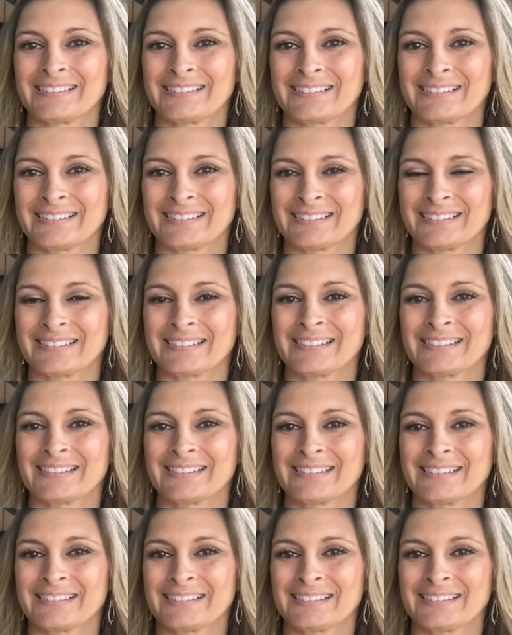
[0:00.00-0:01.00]

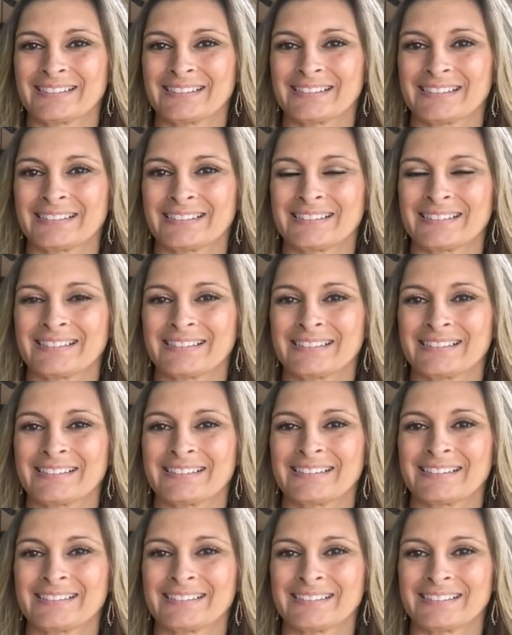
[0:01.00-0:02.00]

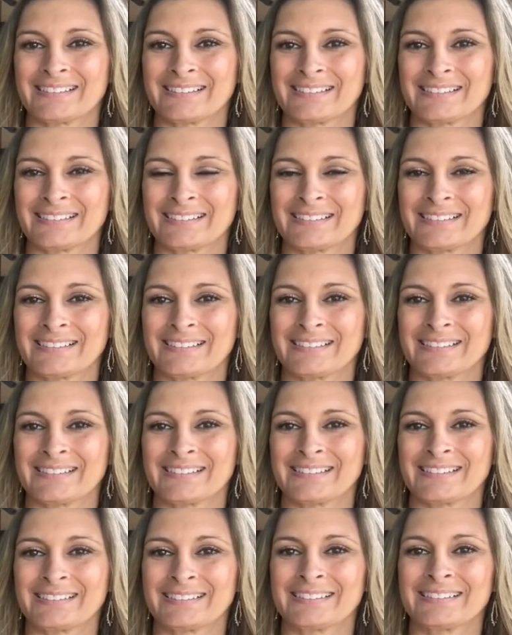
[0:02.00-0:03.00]

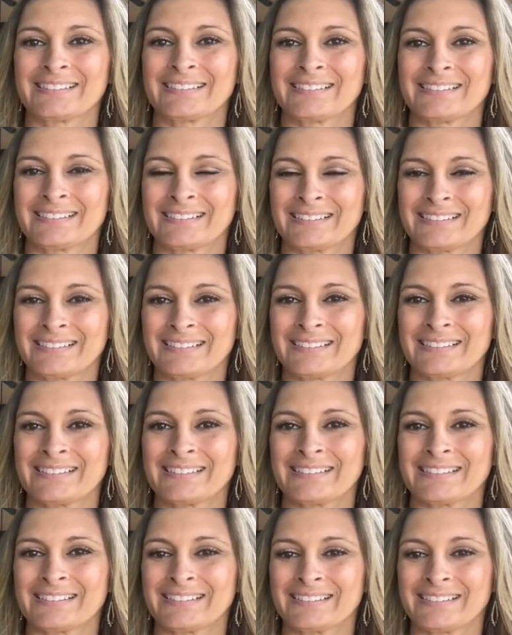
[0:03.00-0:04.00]

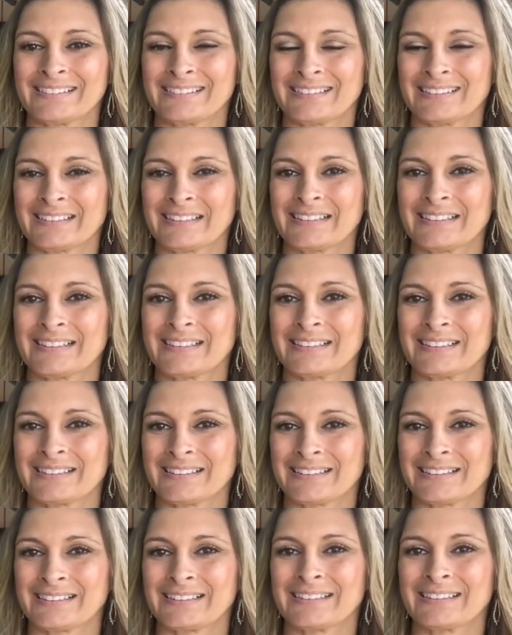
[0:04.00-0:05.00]

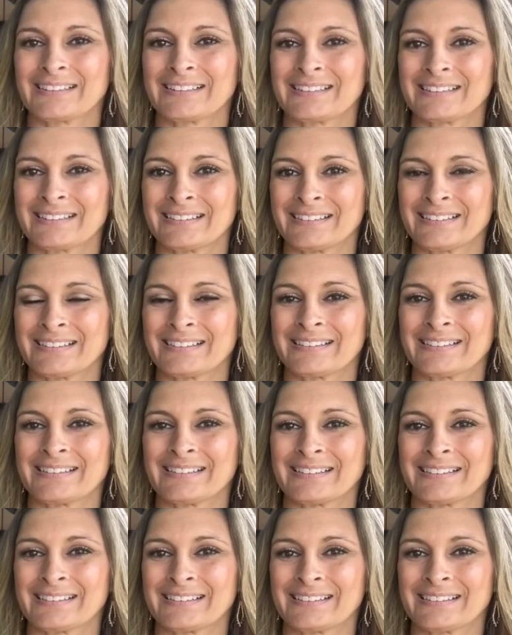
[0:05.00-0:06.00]

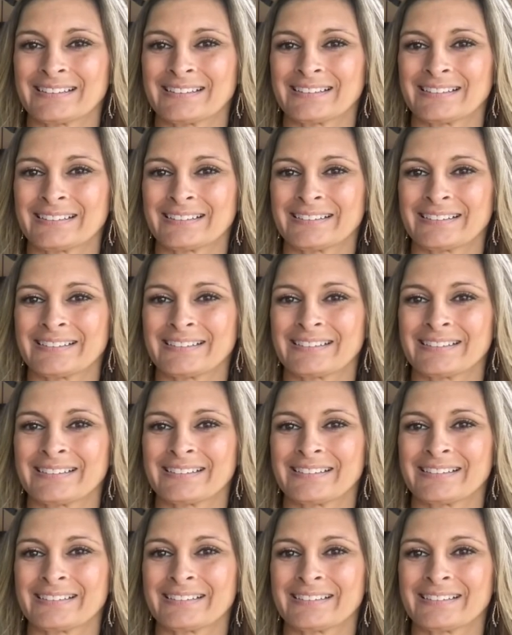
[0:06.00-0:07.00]

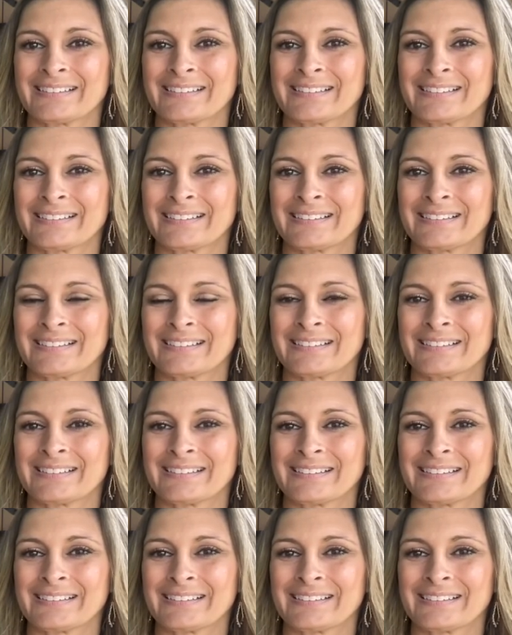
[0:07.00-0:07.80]
No words are spoken by the person on screen.